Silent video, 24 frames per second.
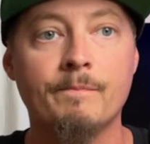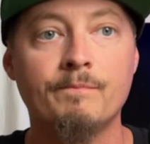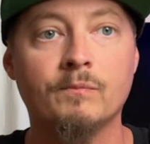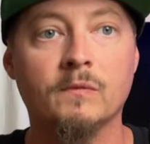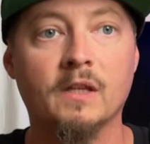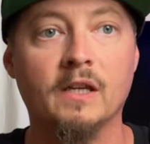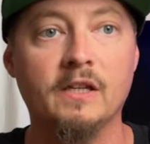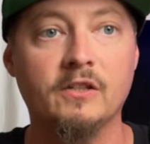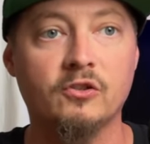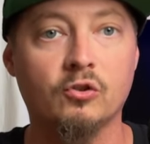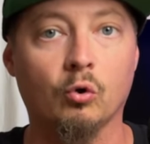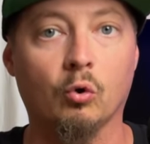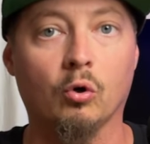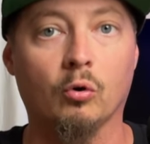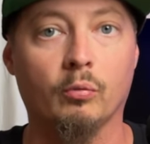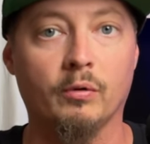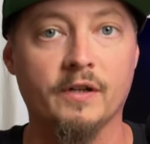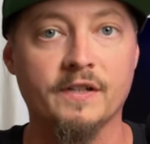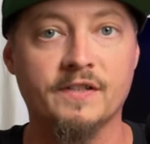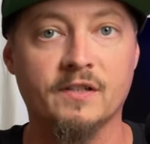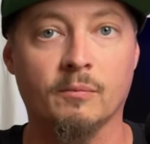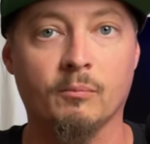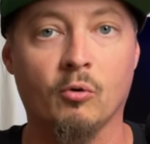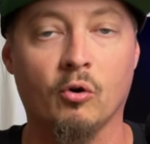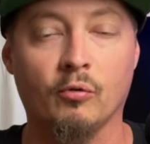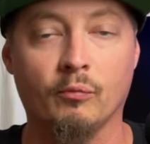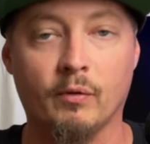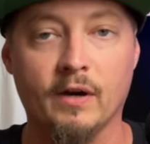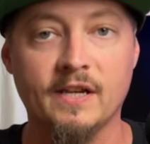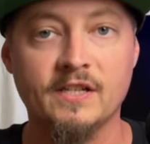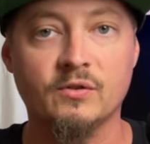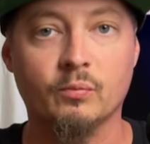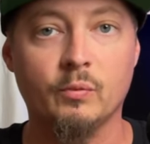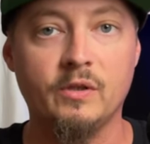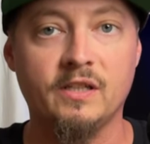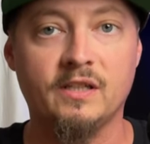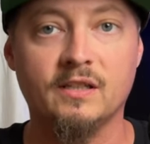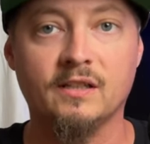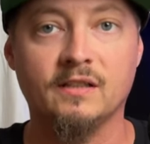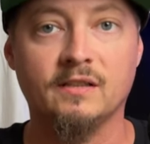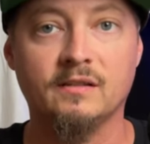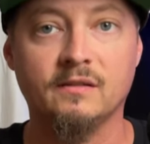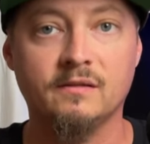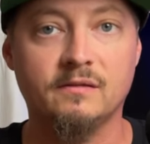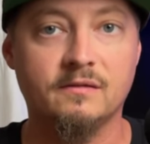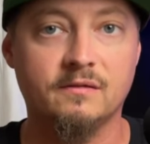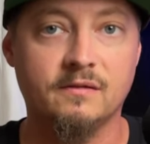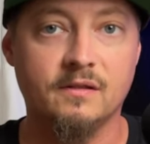and tourism on race
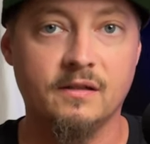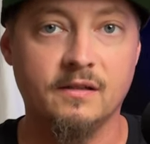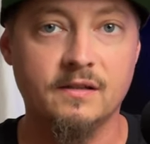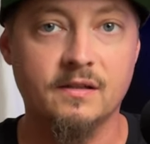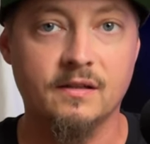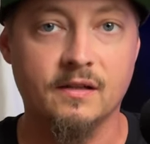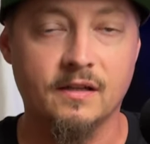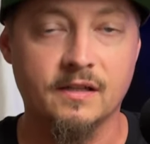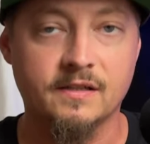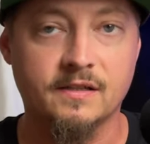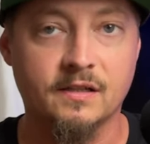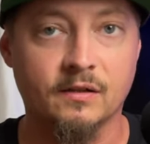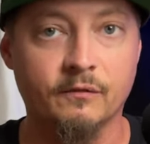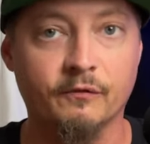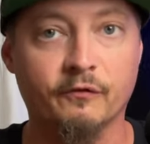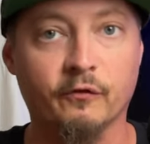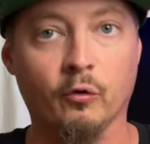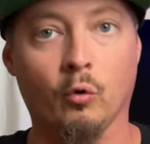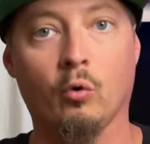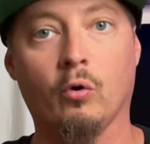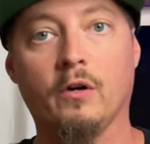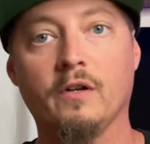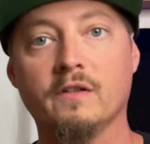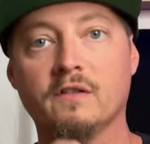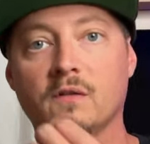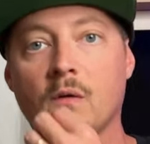weekend is in Florence.